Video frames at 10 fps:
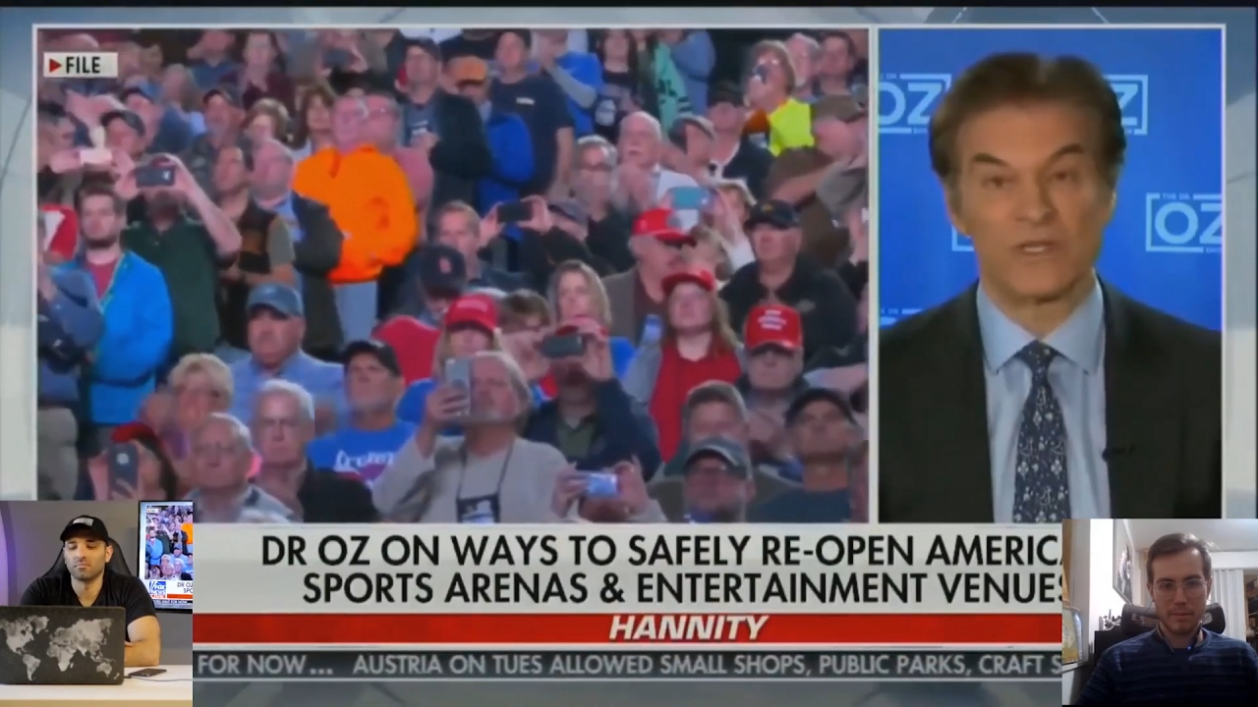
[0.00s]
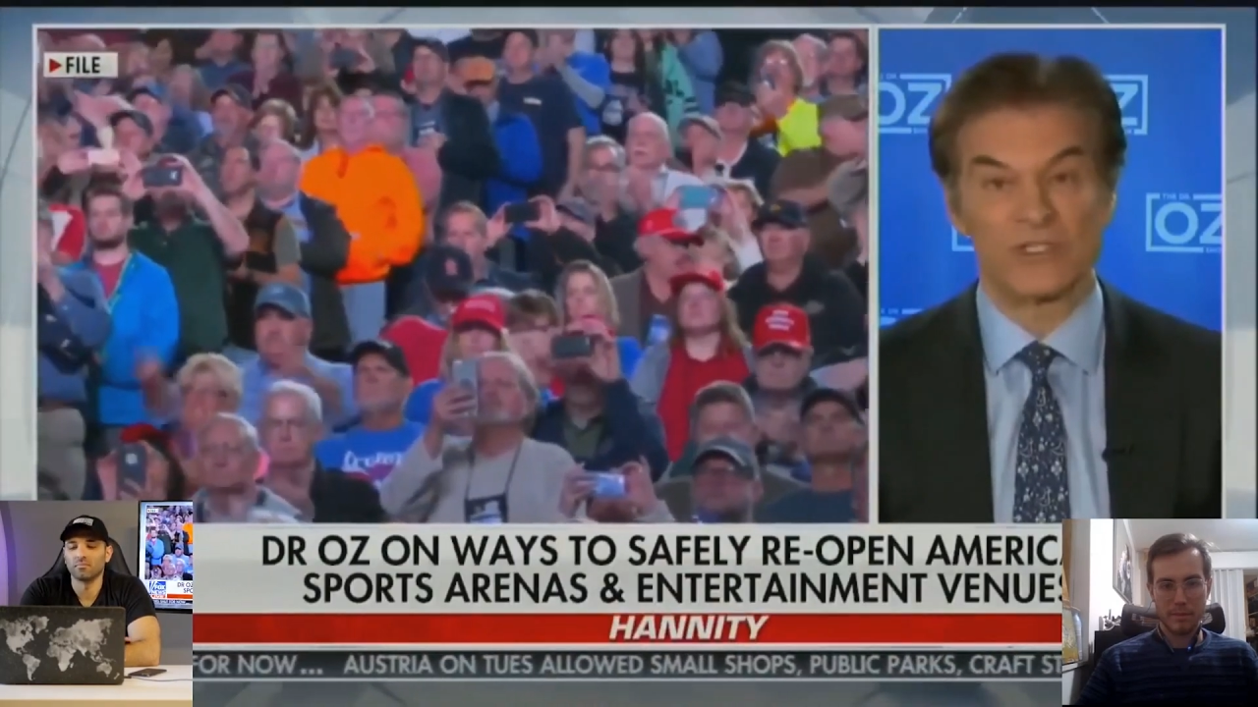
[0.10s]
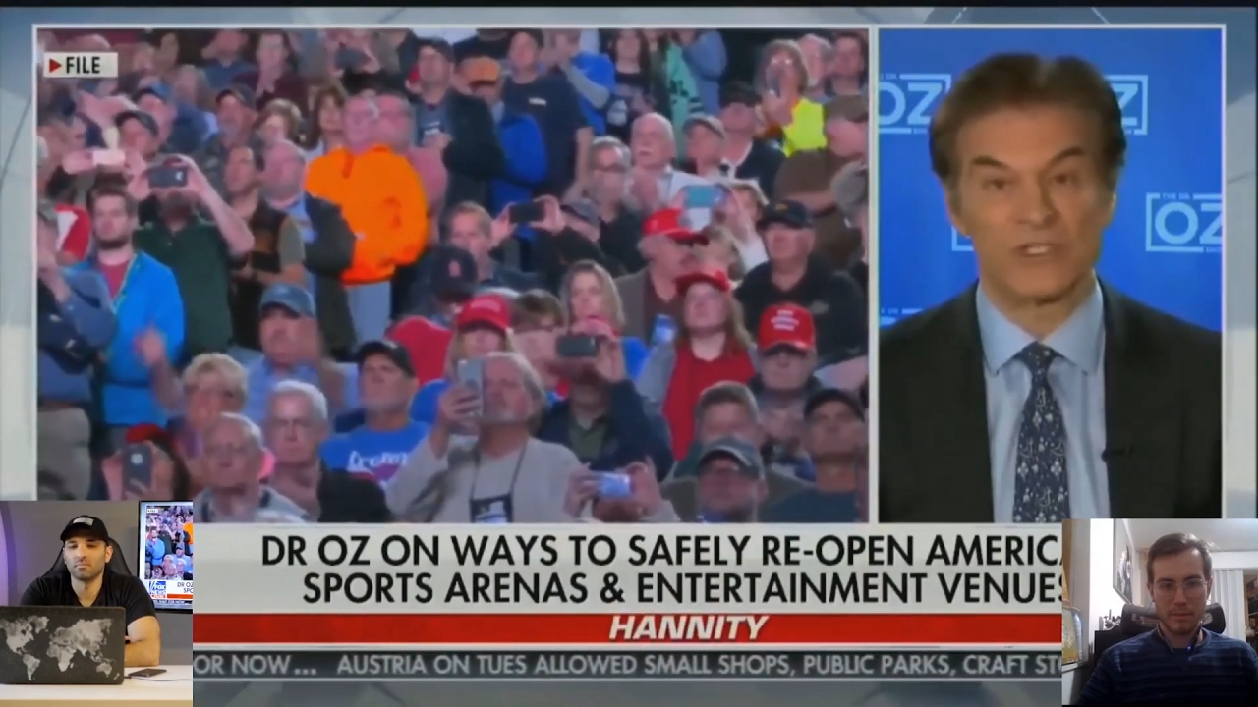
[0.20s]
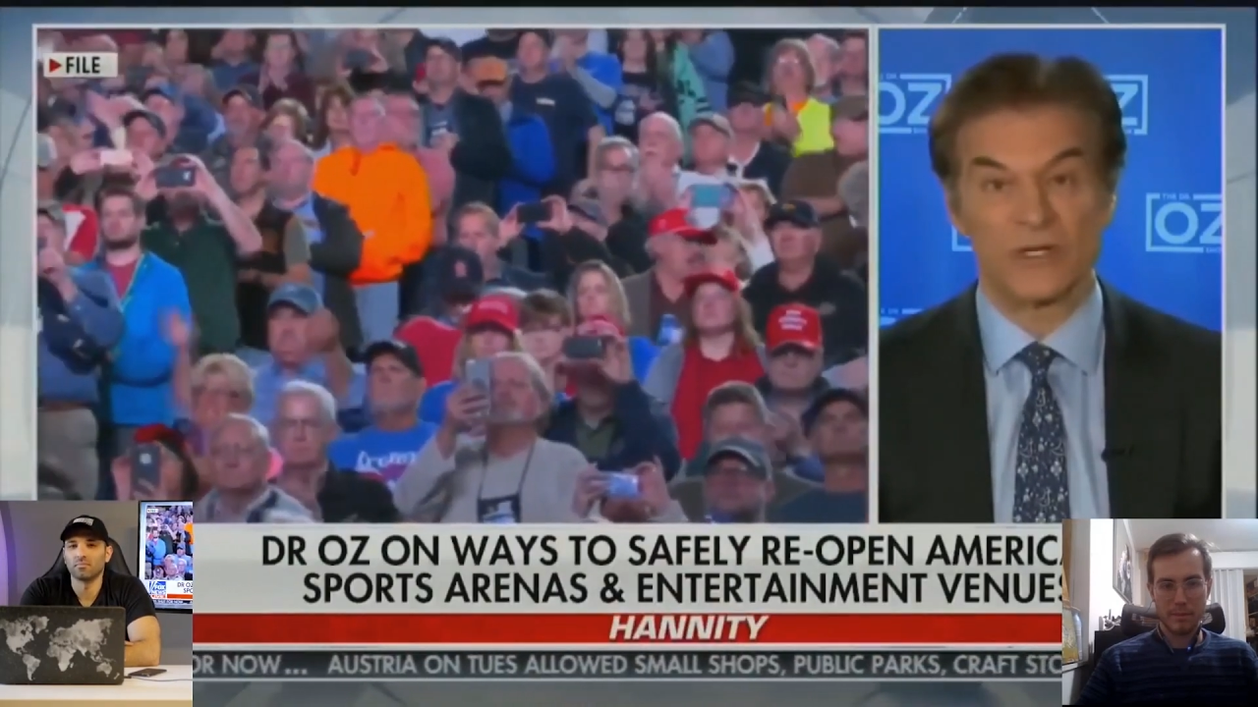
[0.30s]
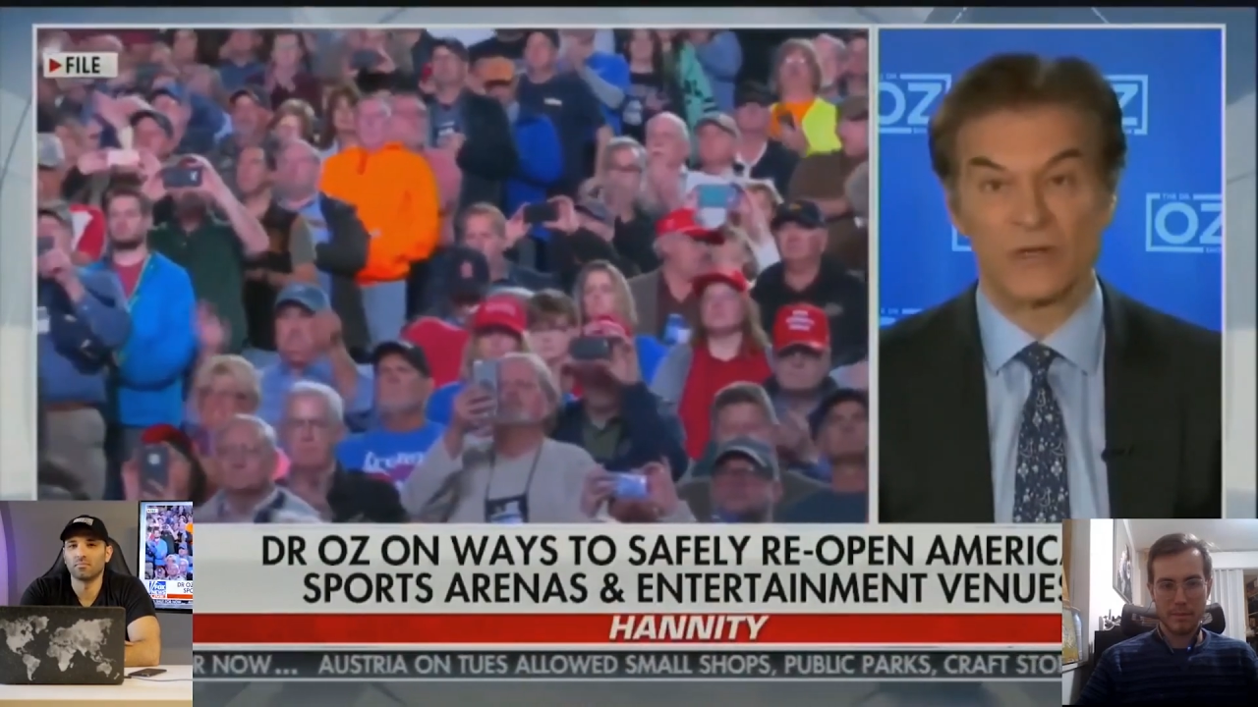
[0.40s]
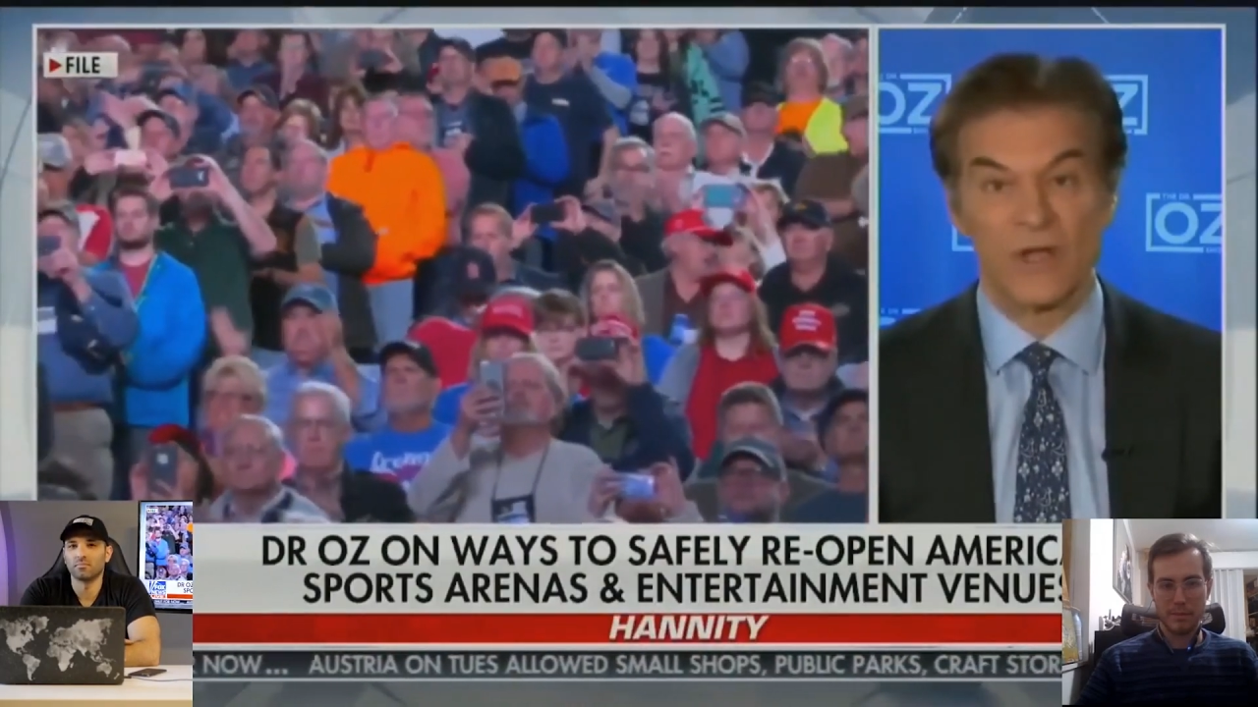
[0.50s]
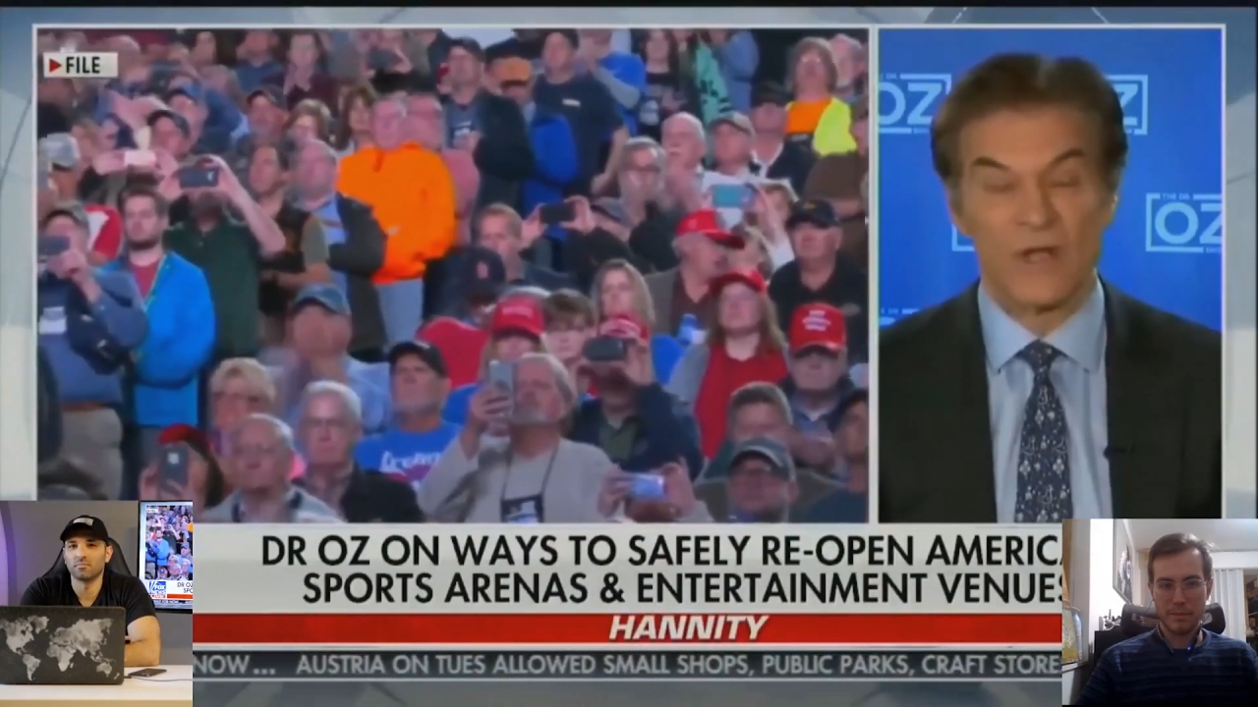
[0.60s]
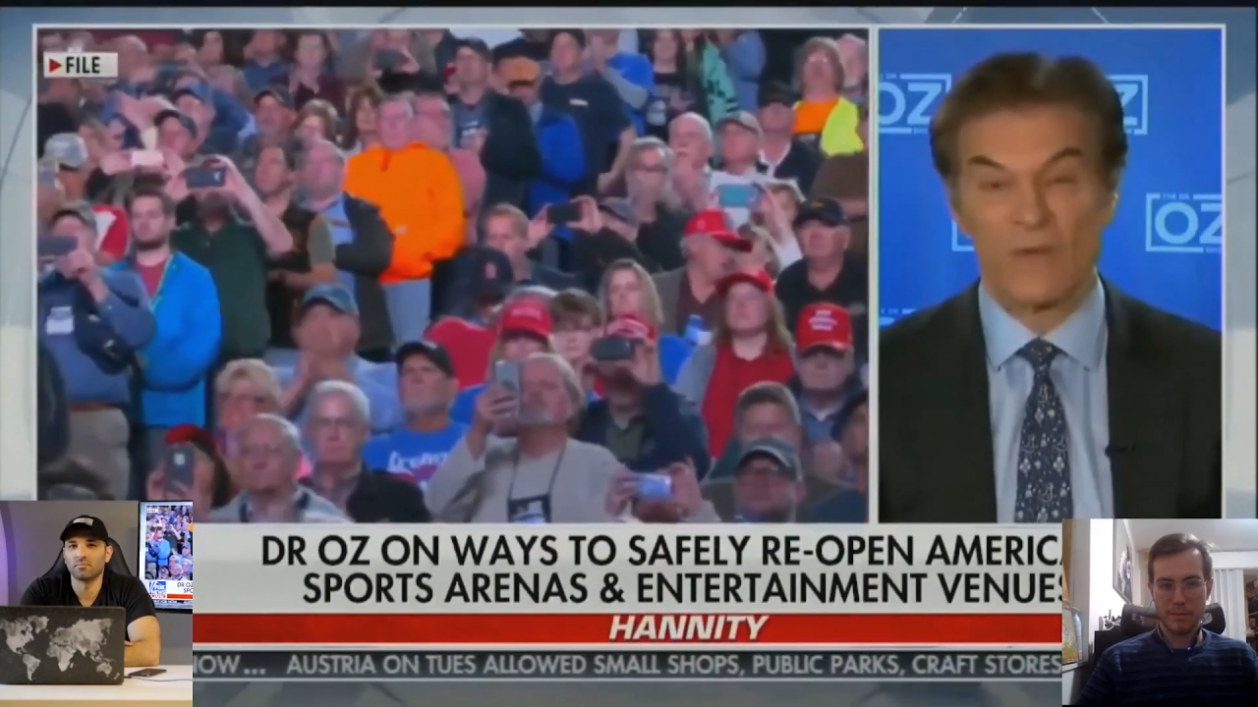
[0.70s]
consider.